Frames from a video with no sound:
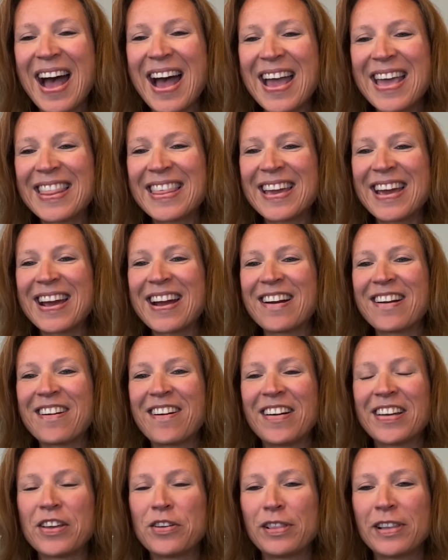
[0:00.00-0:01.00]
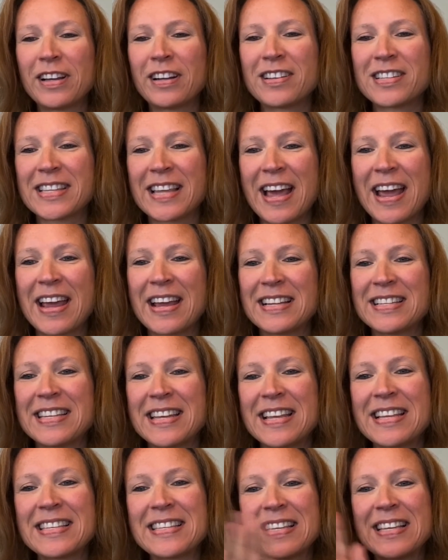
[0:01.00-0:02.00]
Hi there, all you little
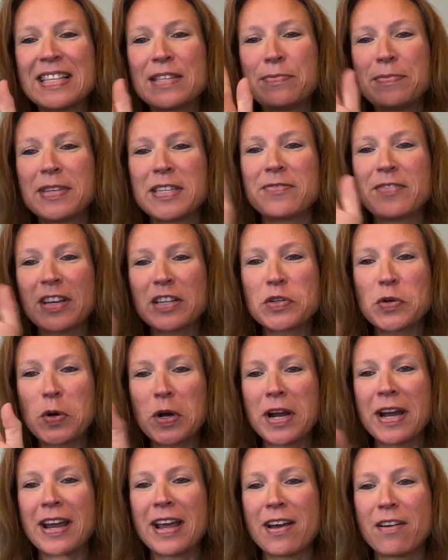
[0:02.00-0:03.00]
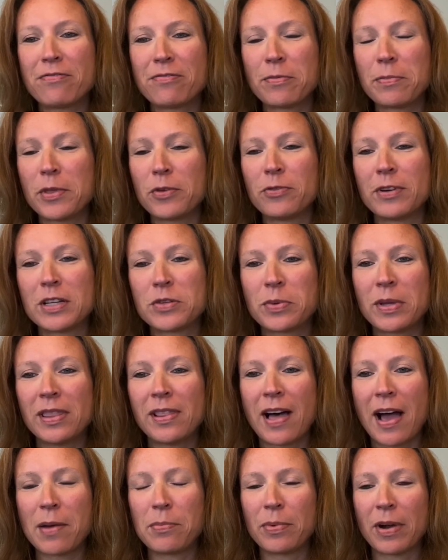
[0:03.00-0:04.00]
scientists. It's Miss Victoria from the Ridgewood
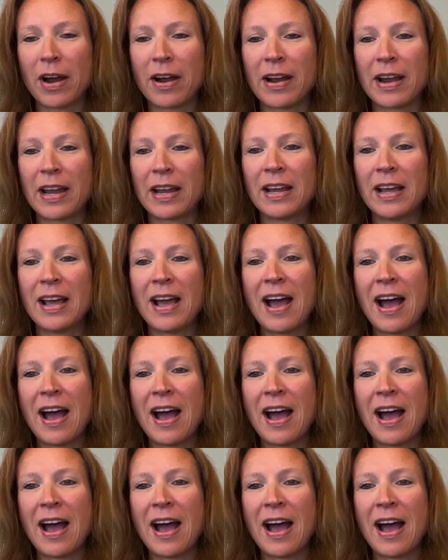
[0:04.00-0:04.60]
Library.